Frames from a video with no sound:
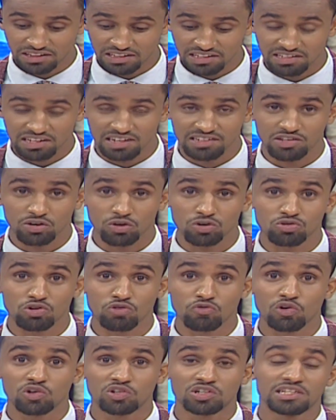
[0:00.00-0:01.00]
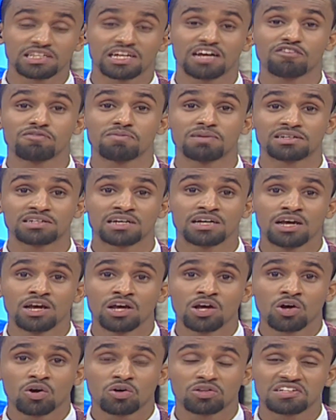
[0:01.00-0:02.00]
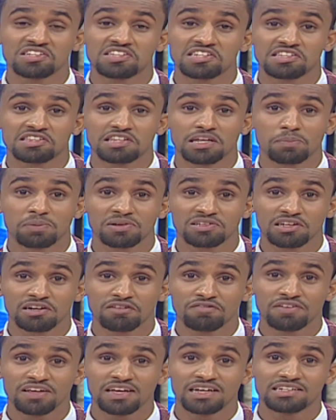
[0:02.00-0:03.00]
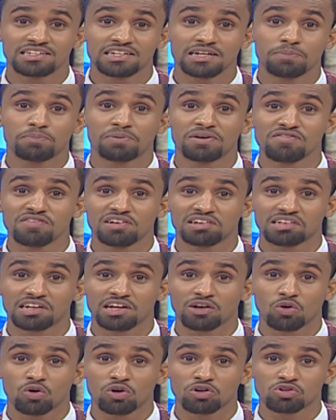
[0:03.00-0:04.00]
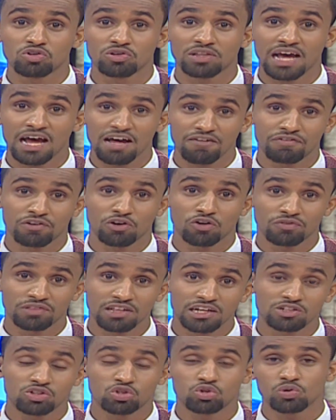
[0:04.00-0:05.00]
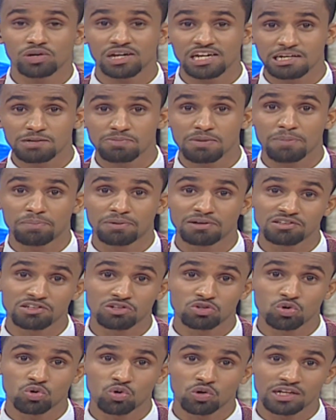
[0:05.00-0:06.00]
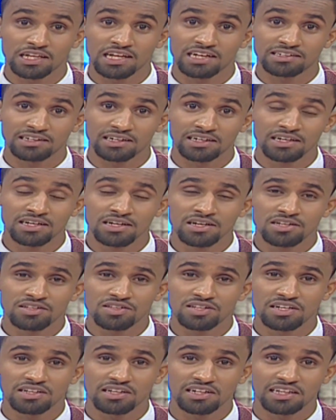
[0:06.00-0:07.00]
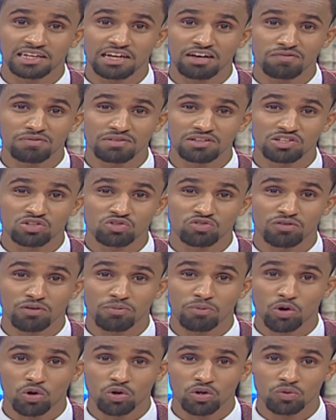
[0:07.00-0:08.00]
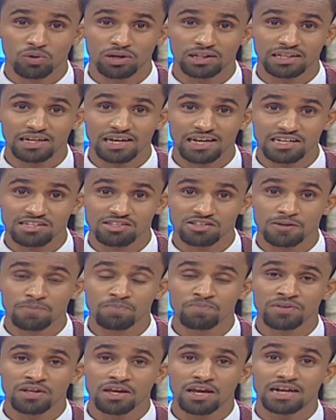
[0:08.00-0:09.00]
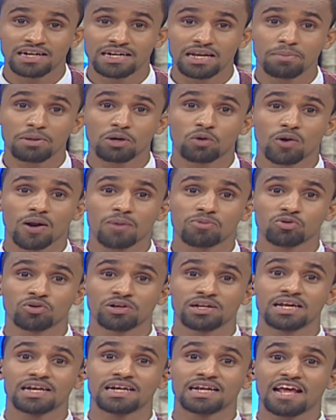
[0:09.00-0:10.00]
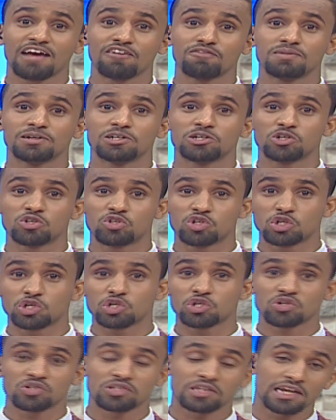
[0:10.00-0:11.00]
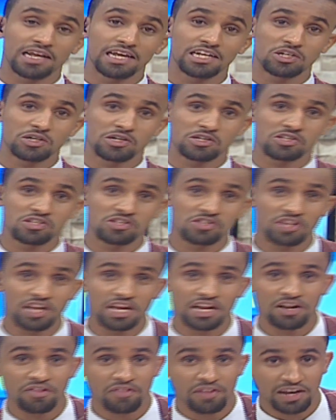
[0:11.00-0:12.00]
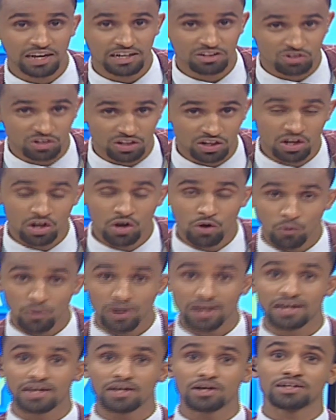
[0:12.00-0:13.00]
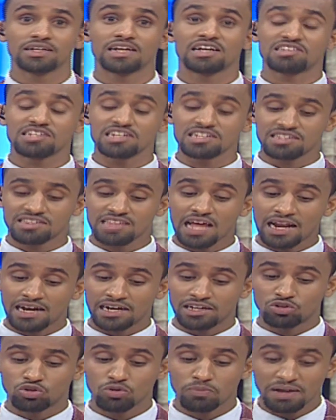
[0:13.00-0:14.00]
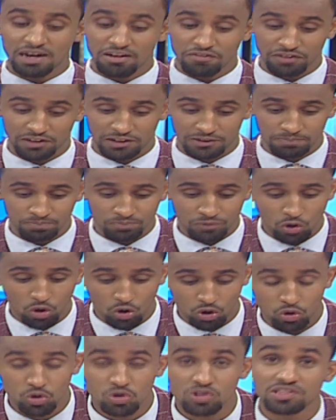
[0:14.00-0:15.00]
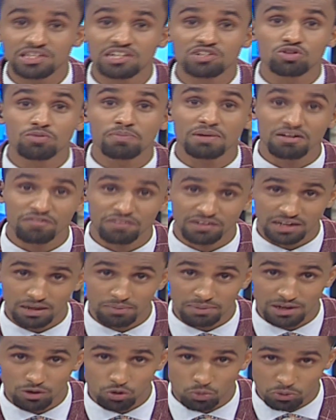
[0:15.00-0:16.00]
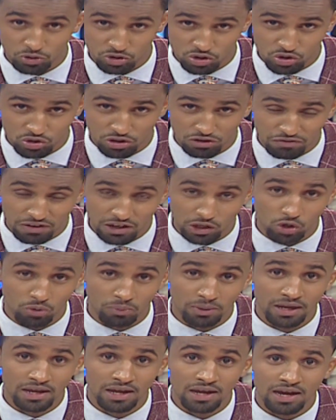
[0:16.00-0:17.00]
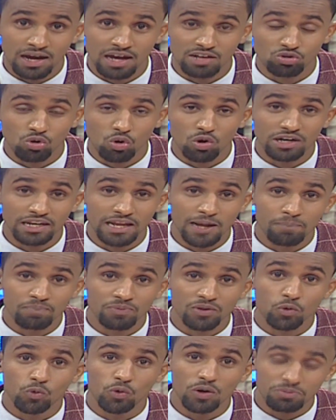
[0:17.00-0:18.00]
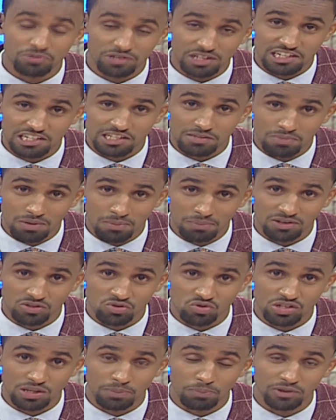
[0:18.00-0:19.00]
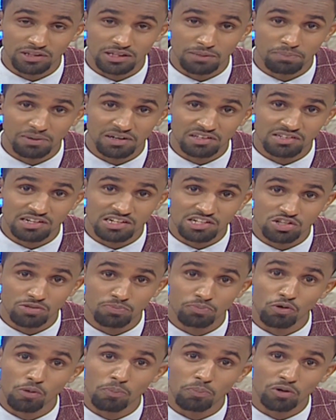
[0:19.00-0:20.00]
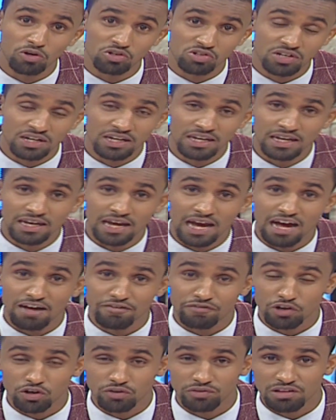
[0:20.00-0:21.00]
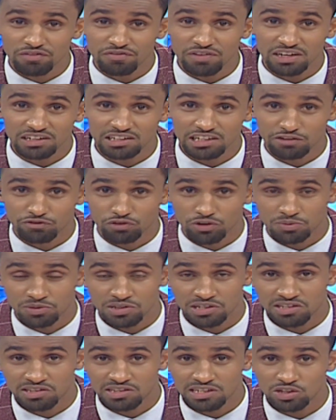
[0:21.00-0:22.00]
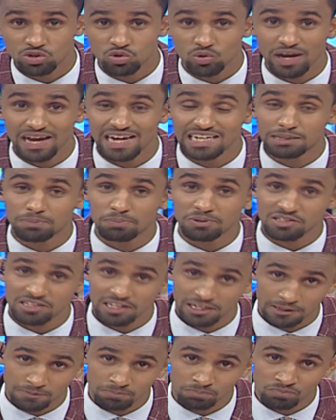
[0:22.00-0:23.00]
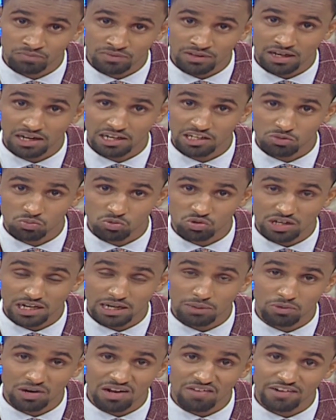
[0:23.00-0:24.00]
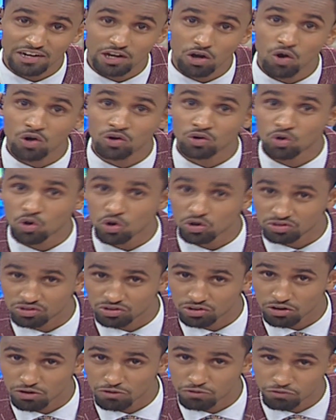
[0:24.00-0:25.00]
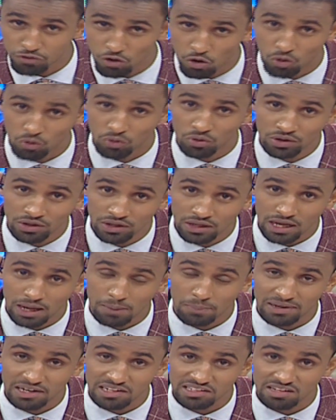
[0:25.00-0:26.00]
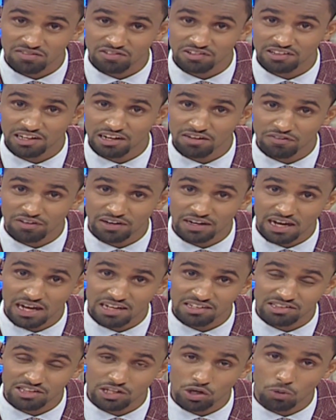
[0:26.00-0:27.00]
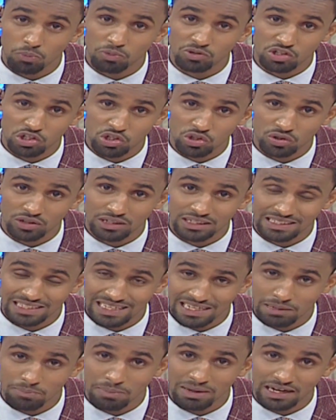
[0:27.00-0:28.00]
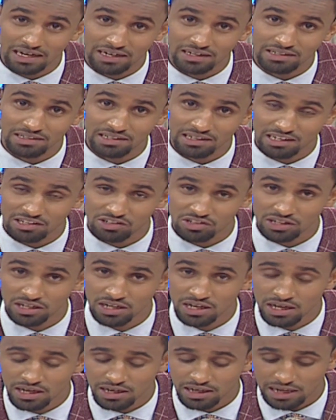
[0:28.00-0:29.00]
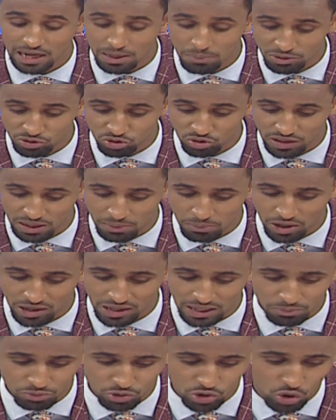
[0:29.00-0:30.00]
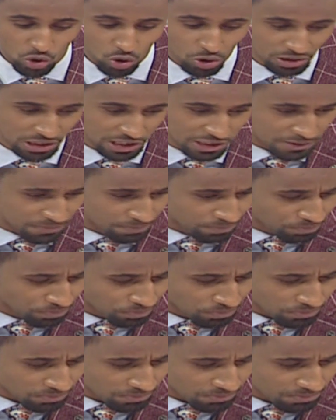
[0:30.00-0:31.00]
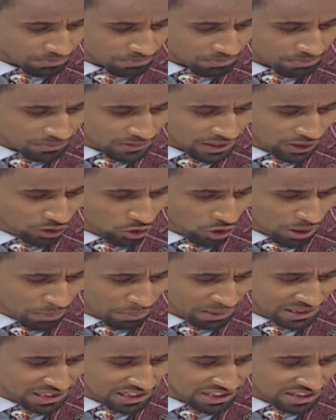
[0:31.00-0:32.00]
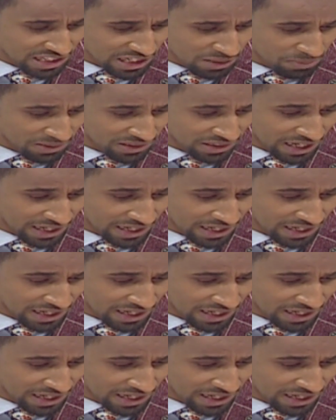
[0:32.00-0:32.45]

This has also faltered the government on the 16% VAT previously and also the halving of that to 8 by President Uhuru Kenyatta, saying that the government is overborrowing while there is endemic corruption in government institutions and agencies in the country. Well, does he stand to benefit or who stands to benefit amid an opposition vacuum as ODM whips its members to support the president's proposed halving of the VAT from 16 to 8%? And is Musalia Mudavadi on course for a better service delivery as the opposition kingmaker in the country? Kalmak Sodiambo, I'll come to you on this going by this statement.